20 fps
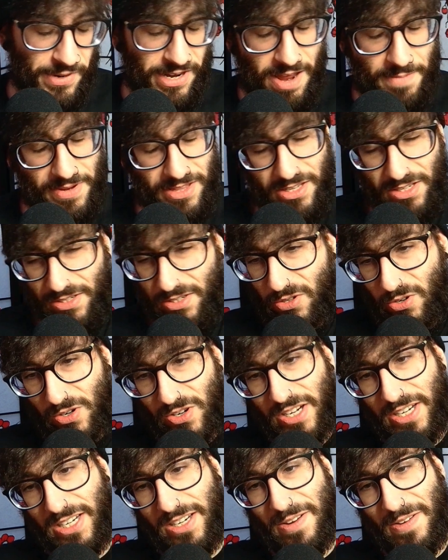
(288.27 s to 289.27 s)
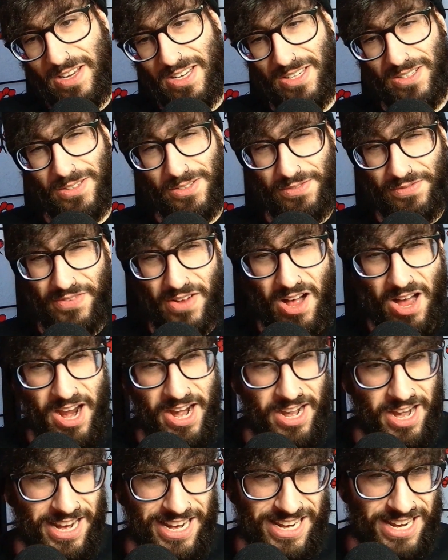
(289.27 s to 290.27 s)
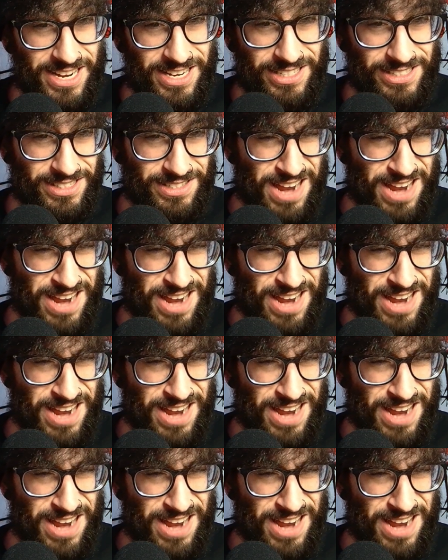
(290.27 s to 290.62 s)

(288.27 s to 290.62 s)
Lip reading: I mean, the story is fine, I guess.